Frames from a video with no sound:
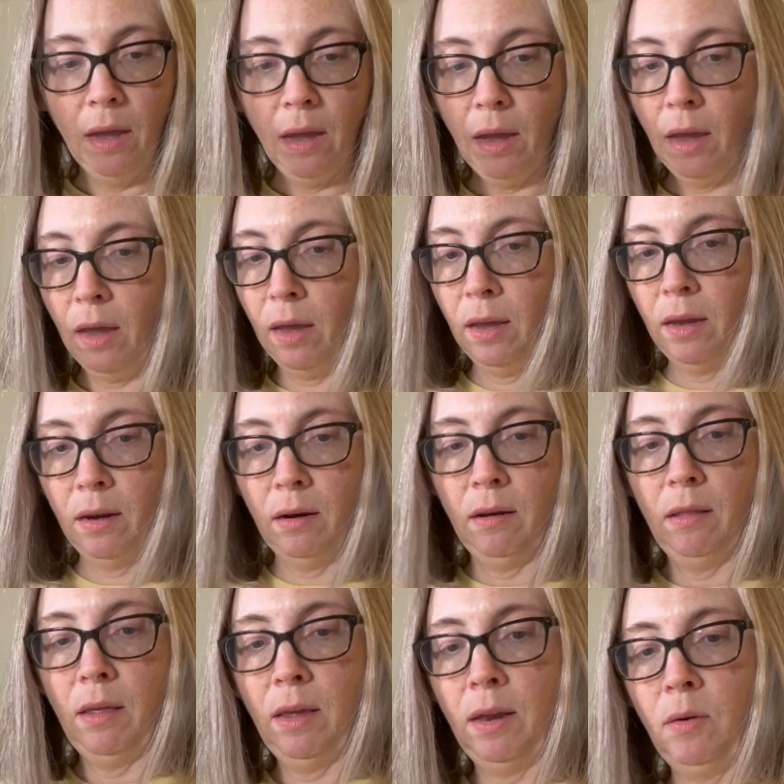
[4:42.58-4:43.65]
and
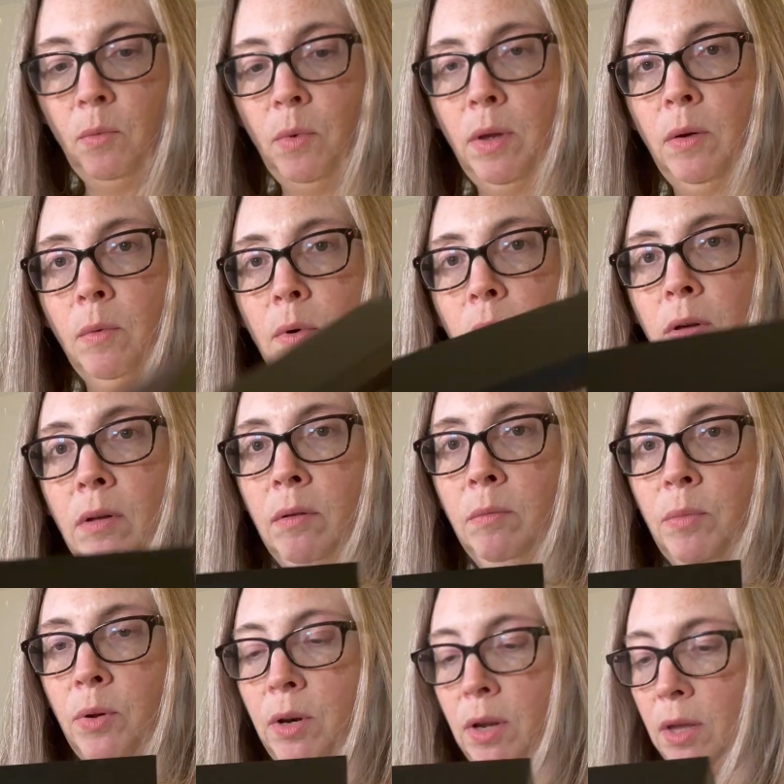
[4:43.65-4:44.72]
then we will
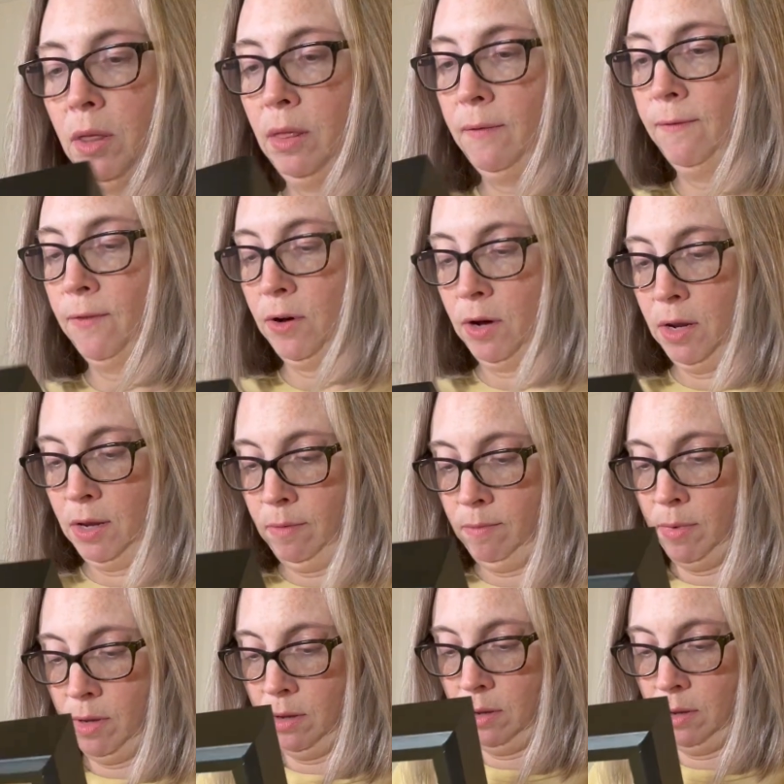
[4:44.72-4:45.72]
put it in the frame.